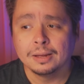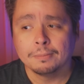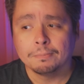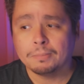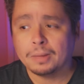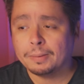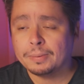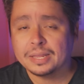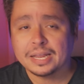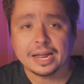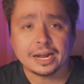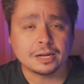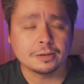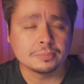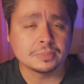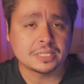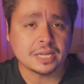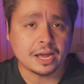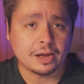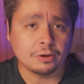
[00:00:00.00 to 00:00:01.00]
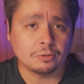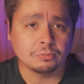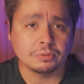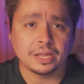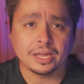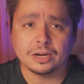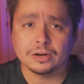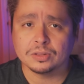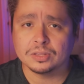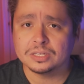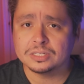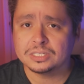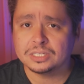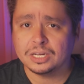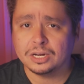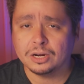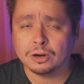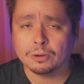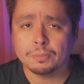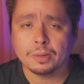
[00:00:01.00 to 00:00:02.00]
Maybe that comes out later this
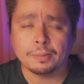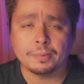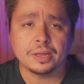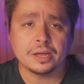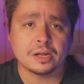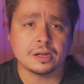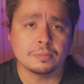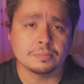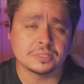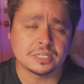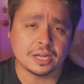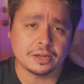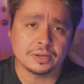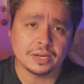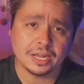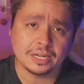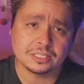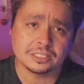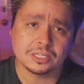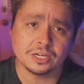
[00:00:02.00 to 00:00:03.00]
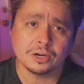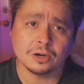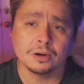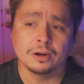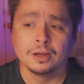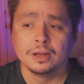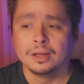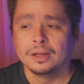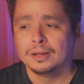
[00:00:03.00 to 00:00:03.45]
year, maybe it comes out next year,